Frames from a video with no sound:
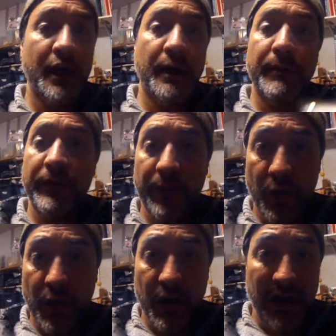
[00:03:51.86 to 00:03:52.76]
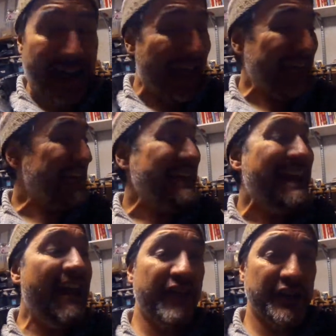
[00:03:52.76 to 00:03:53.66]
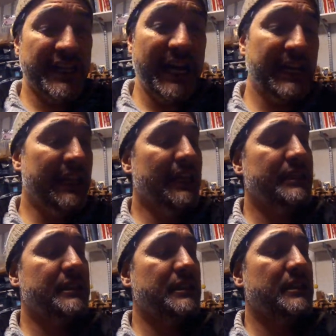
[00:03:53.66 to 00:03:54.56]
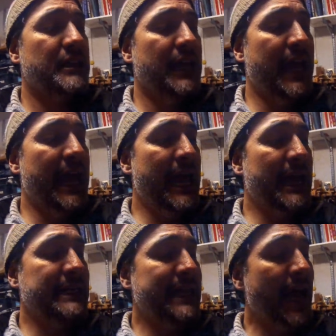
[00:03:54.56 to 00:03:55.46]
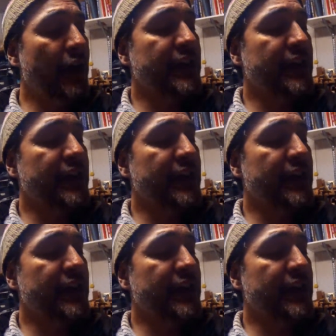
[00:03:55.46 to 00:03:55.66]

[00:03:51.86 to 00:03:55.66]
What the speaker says: Before, I had never tightened this. And now that